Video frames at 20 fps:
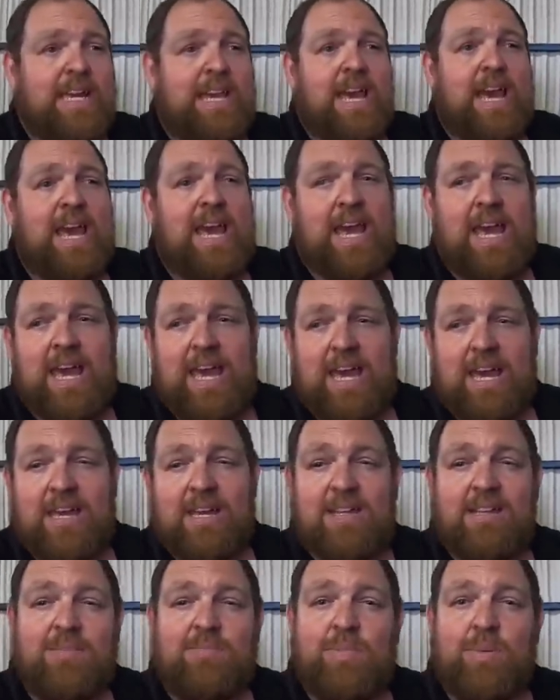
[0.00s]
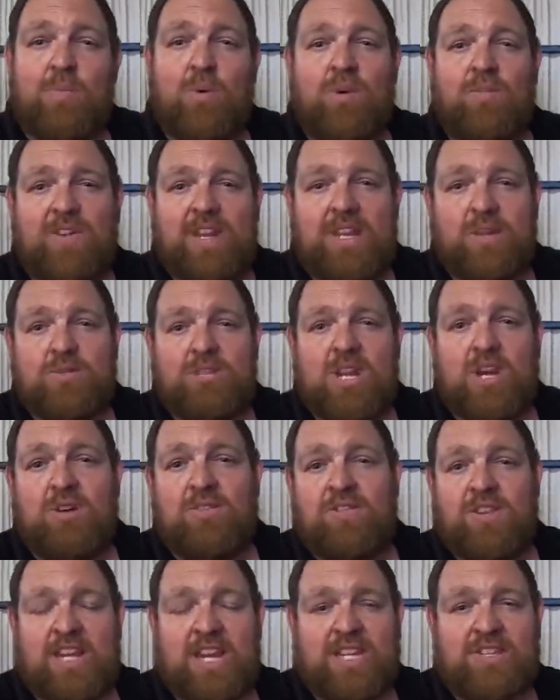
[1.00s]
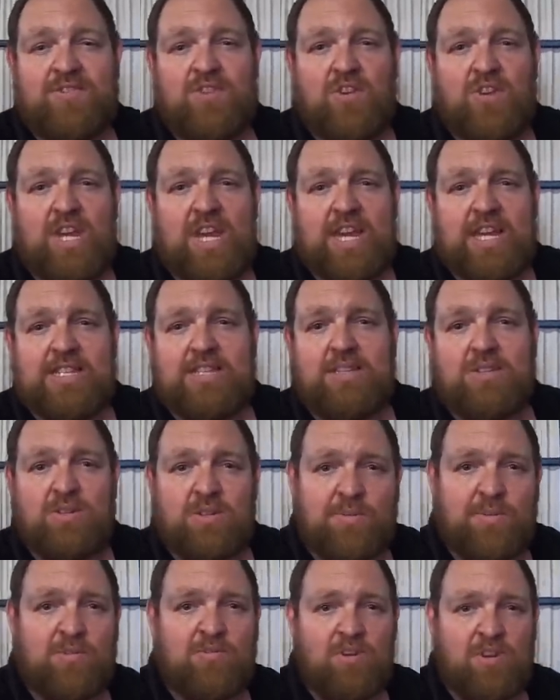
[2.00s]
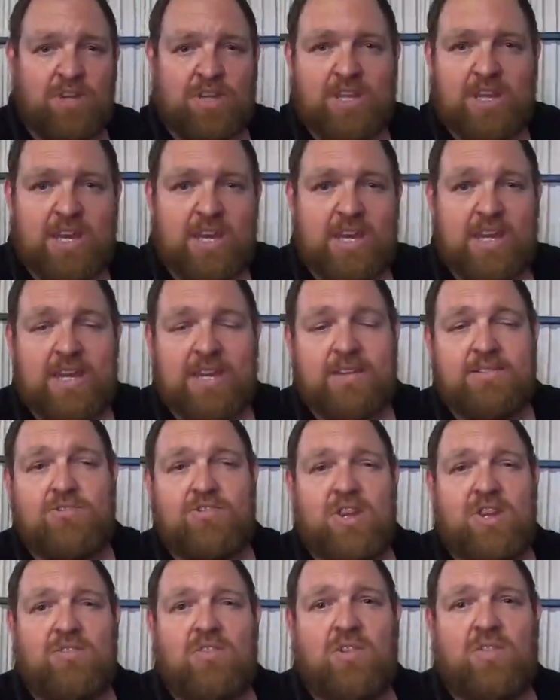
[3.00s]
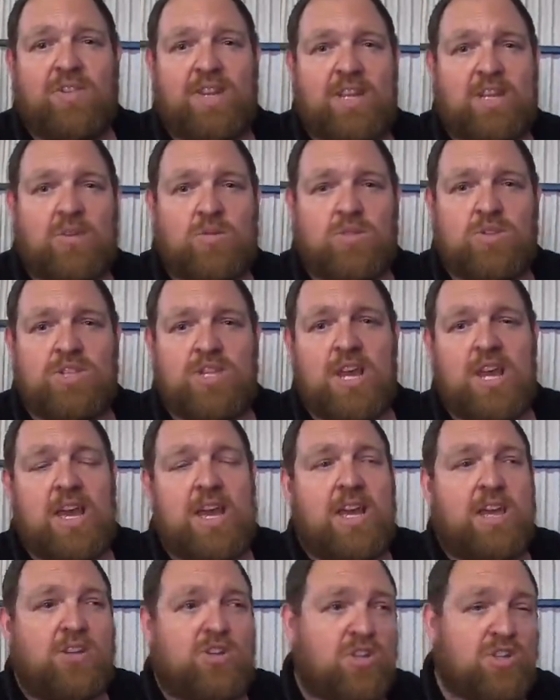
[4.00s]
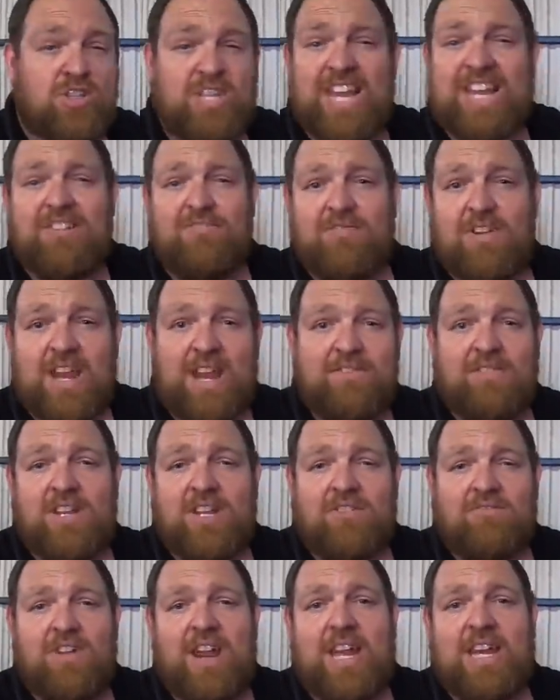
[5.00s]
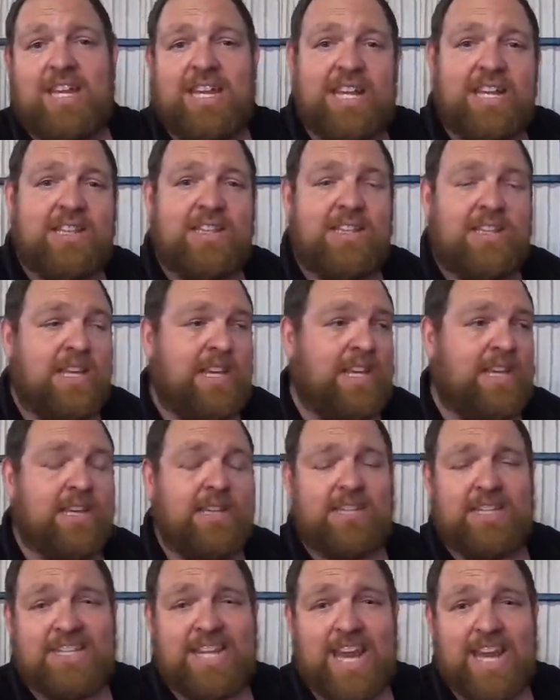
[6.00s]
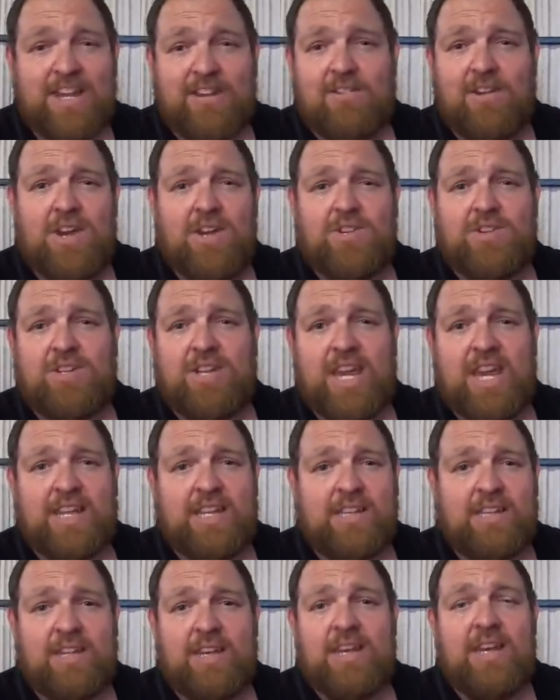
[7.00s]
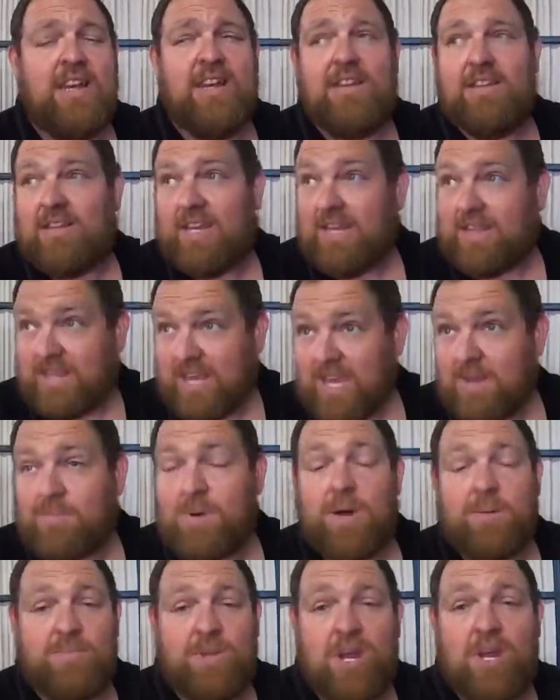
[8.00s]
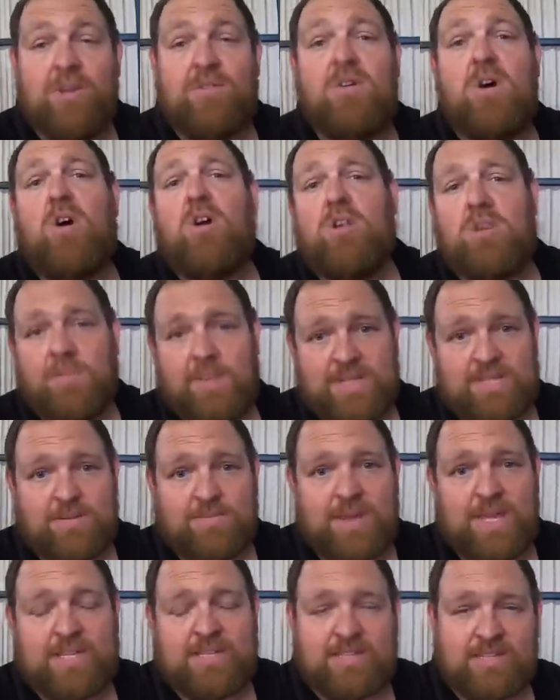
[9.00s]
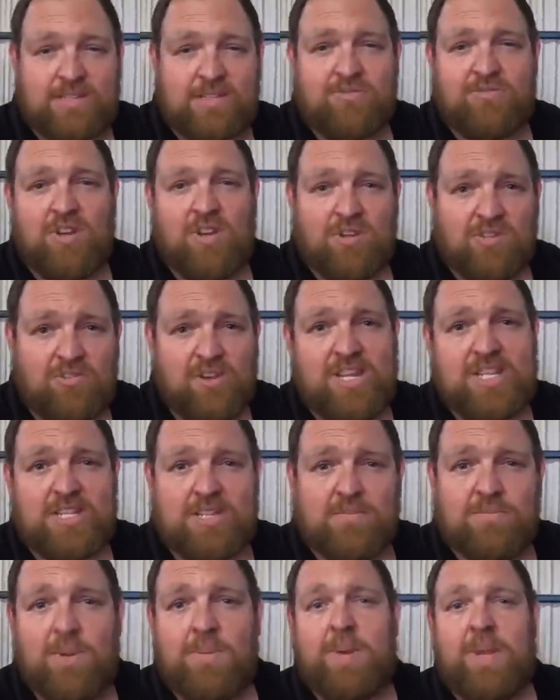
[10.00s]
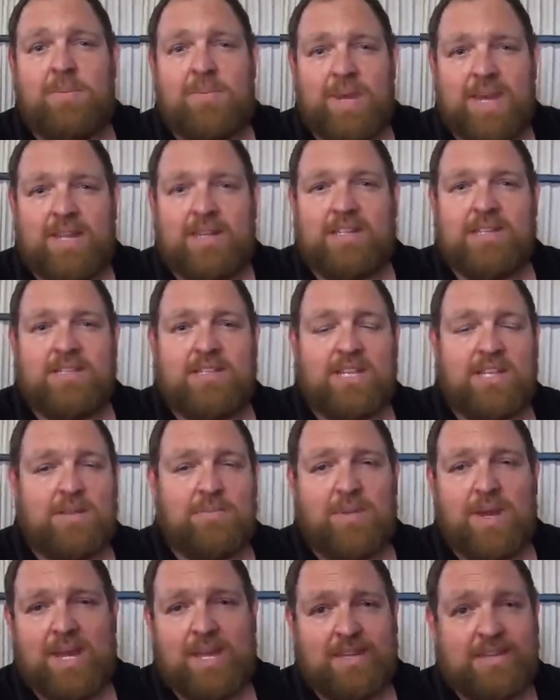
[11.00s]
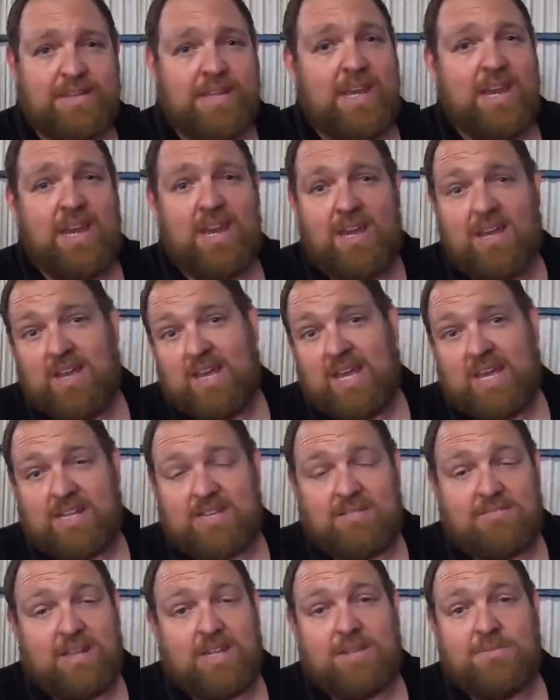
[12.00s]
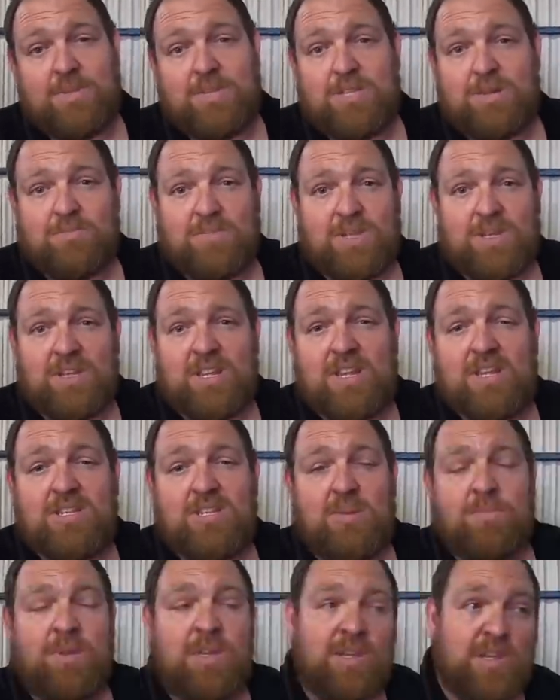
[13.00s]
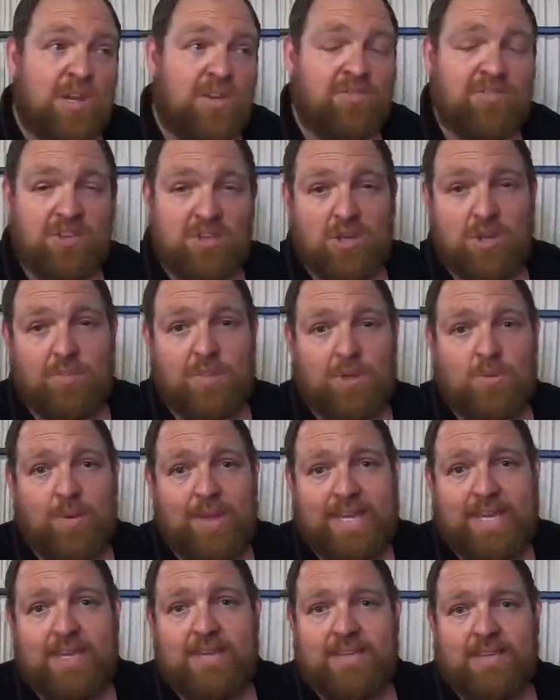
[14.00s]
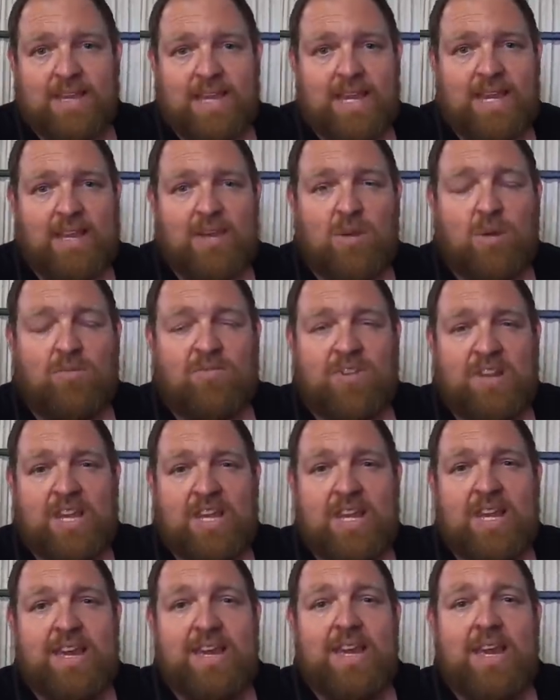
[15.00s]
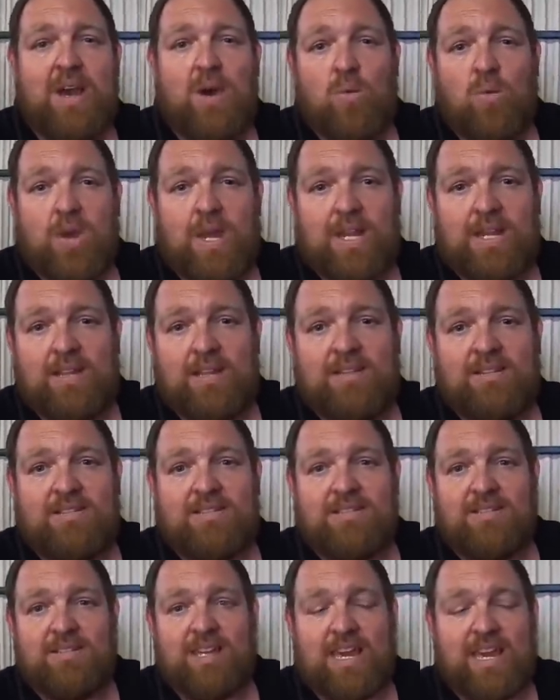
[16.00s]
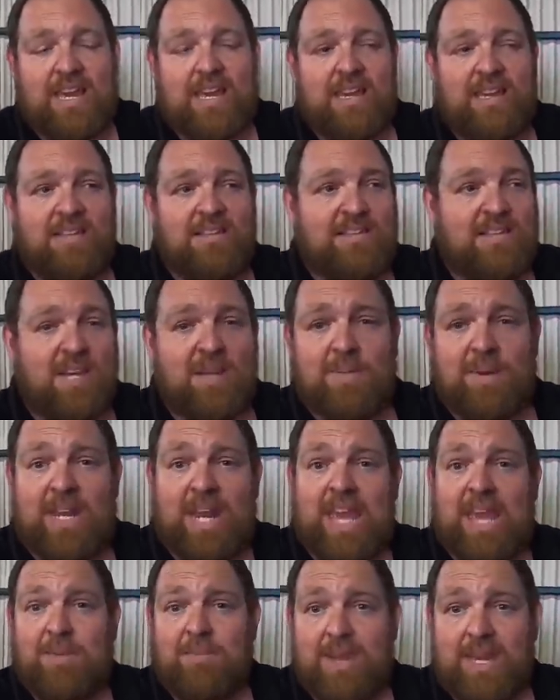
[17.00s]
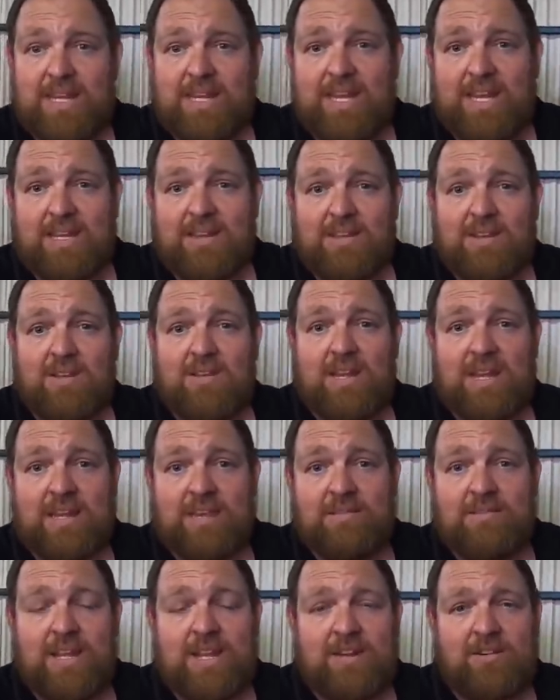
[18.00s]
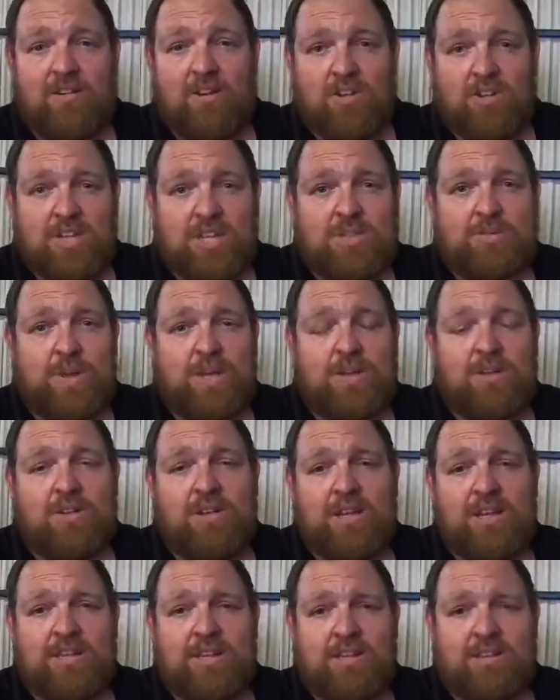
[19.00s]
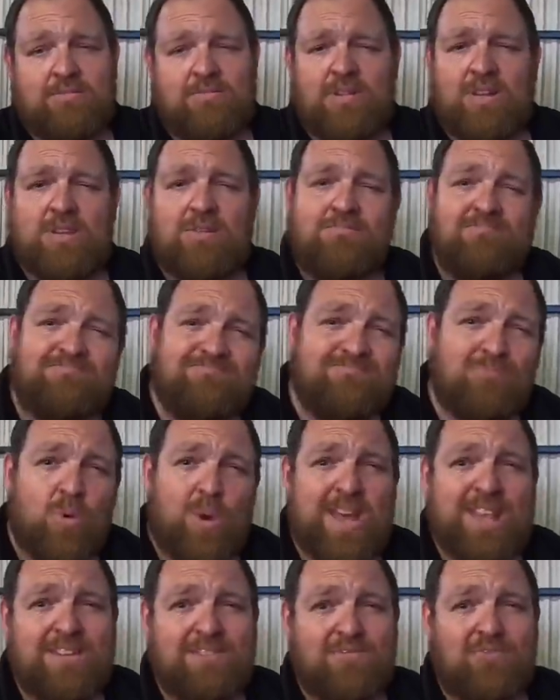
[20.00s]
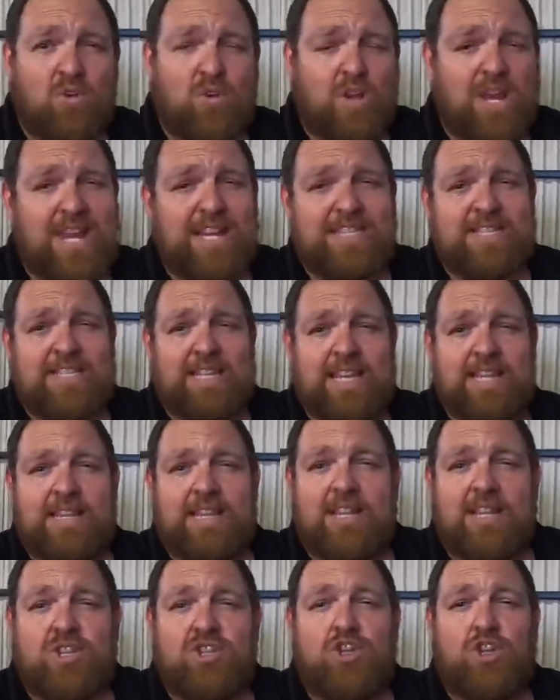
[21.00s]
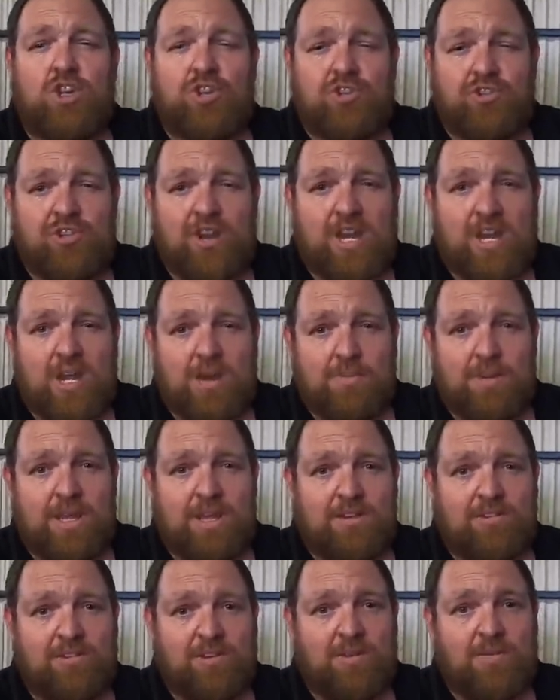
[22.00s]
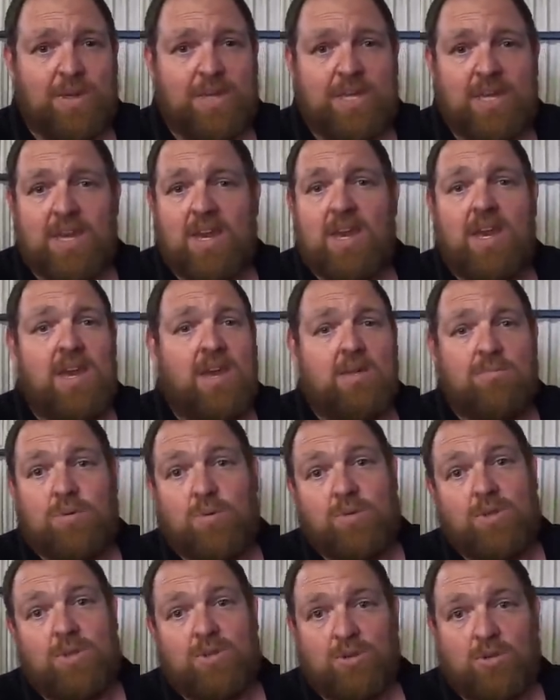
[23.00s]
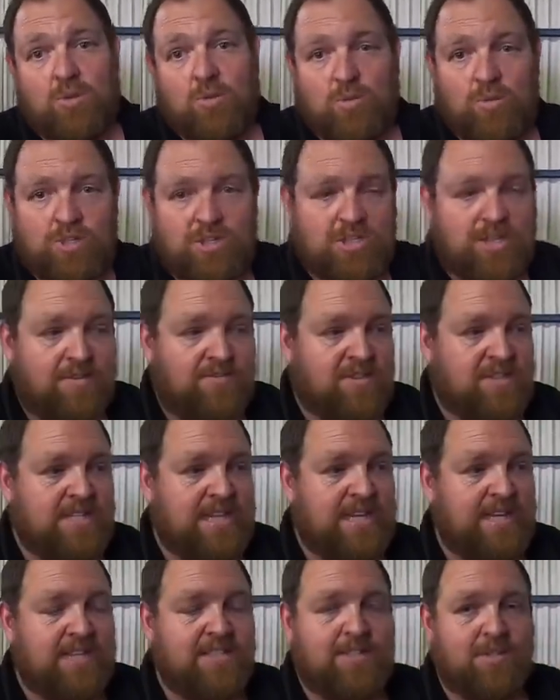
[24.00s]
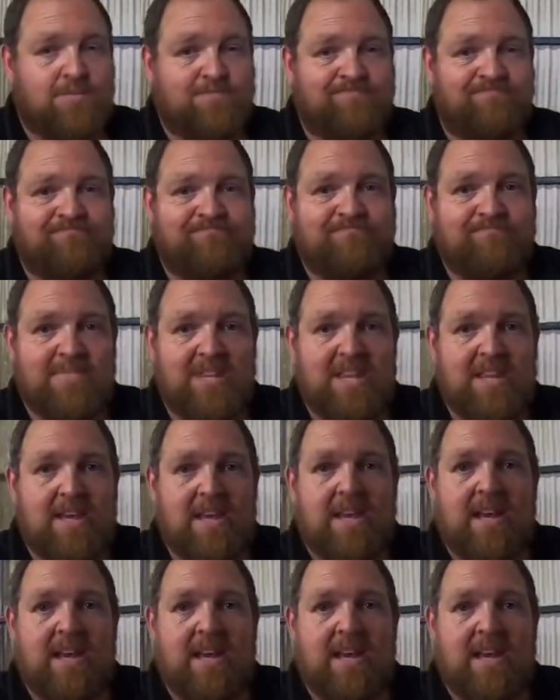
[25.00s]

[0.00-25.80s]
Be more videos now over the next few days. It's going to be running 3 or 4 videos, just getting everything ready, getting the tether out, getting the hay bob down, all the bits and pieces, going around greasing them, a bit of maintenance to them, and it'll be something now for the coming week. And hopefully we'll get a bit of hay made then later on this week, or weather forecast is saying that it should dry up later in the week, but we don't know, just have to see. So